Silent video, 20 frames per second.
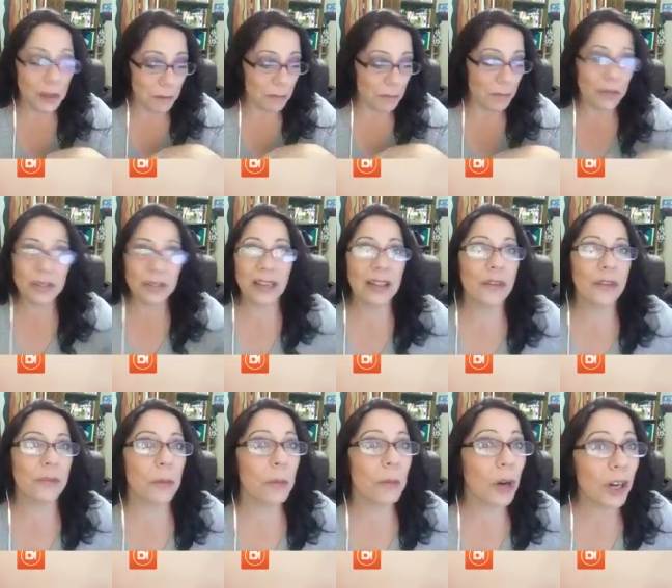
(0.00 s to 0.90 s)

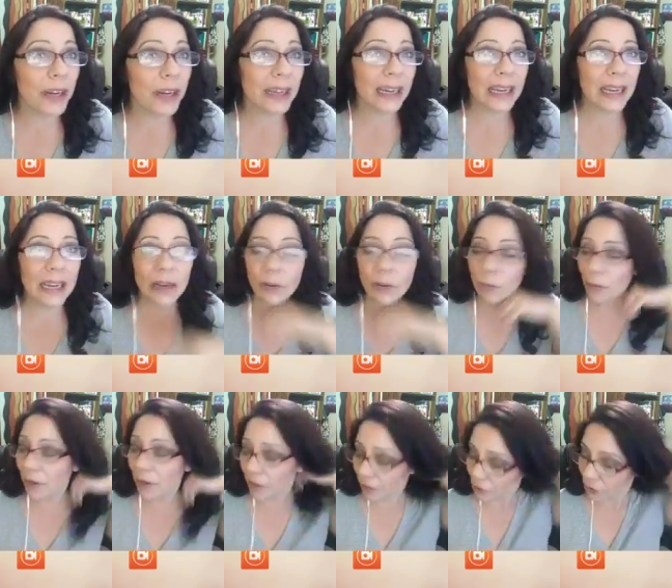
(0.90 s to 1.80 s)
multi-level marketing,
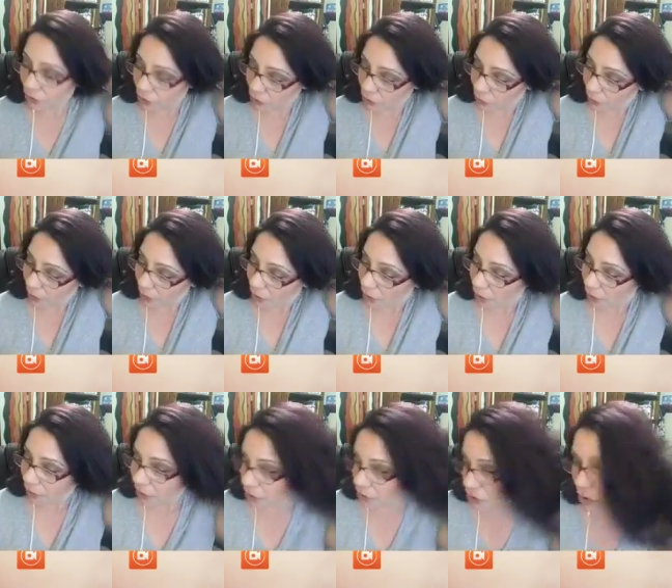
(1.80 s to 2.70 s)
whether you
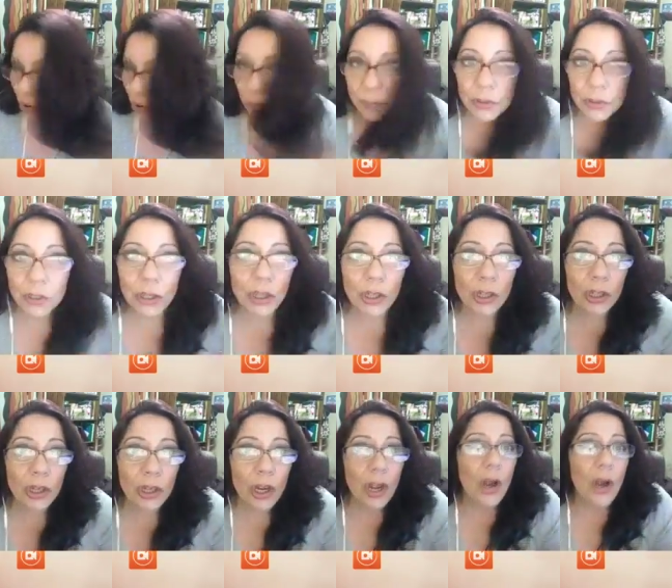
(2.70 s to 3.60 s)
are a
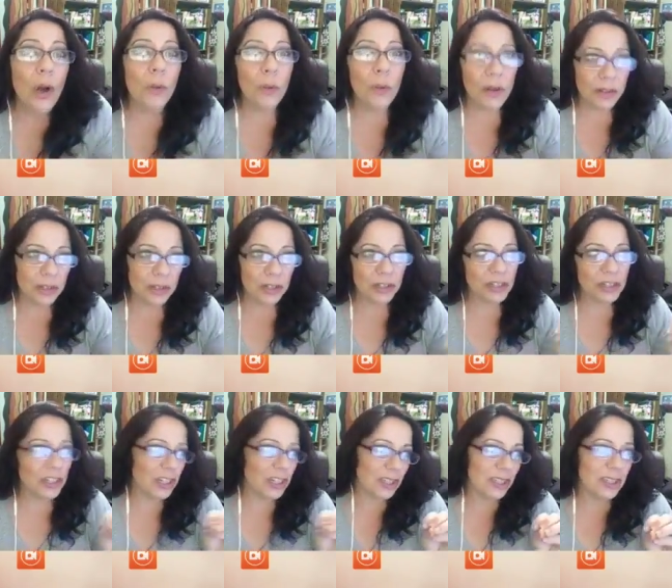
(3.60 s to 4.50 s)
solopreneur, whether you're
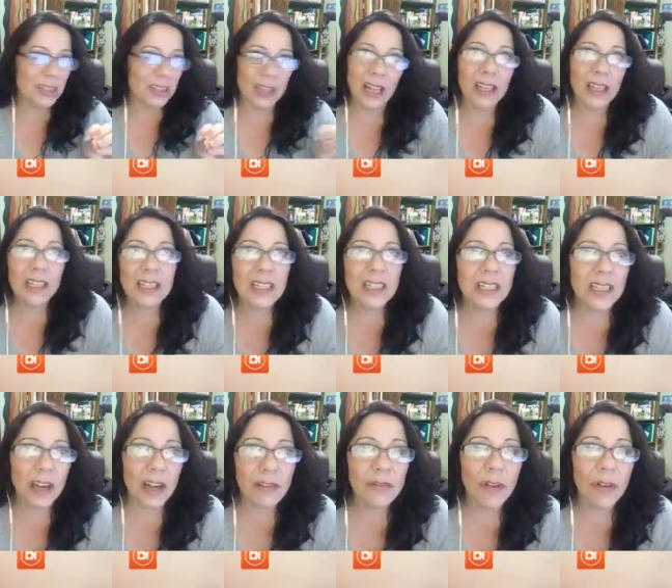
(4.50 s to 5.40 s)
just selling
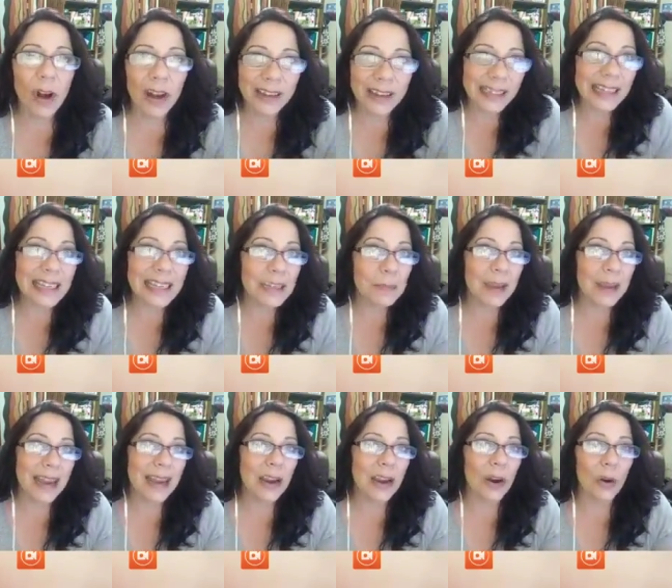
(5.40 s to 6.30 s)
stuff on
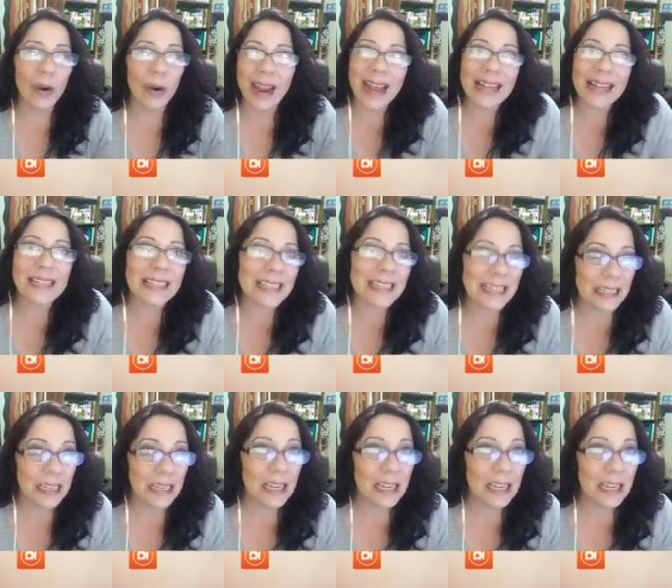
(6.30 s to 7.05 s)
eBay or Etsy.